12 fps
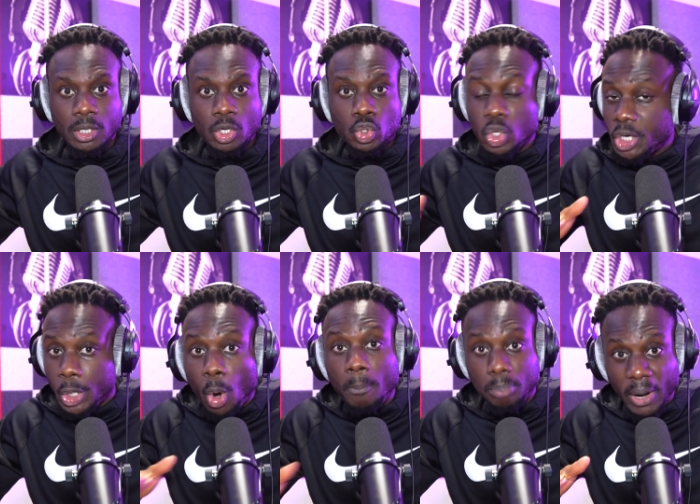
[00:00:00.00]
So they
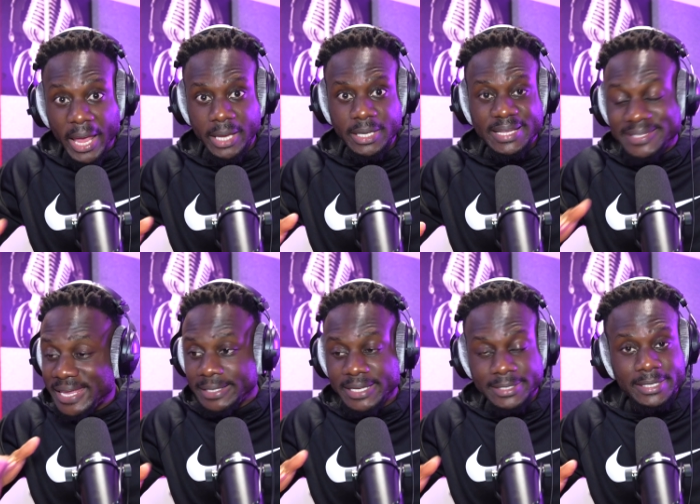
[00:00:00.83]
don't play. They
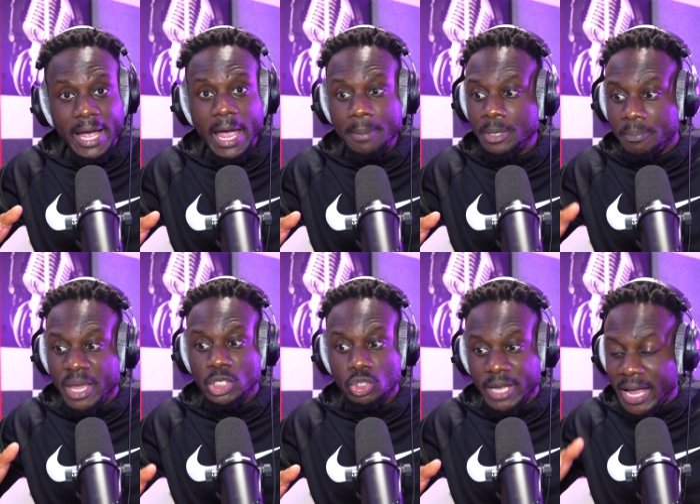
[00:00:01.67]
take the time. They
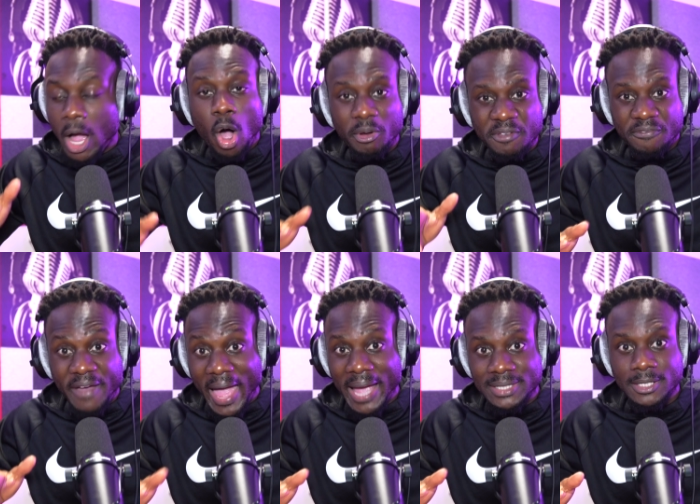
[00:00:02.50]
make sure they got all the
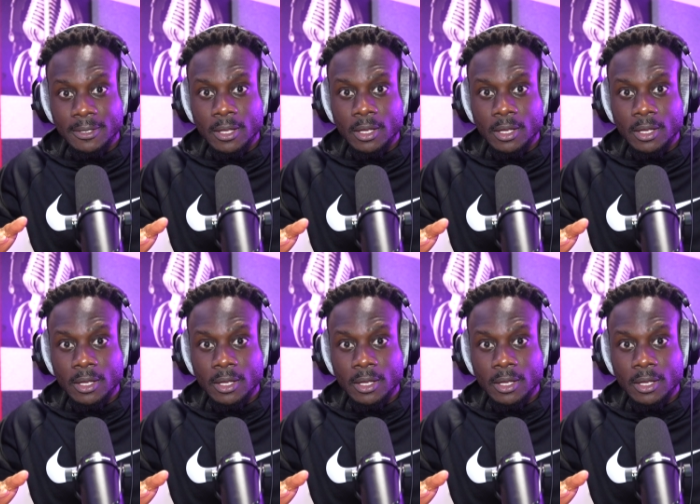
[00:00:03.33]
facts.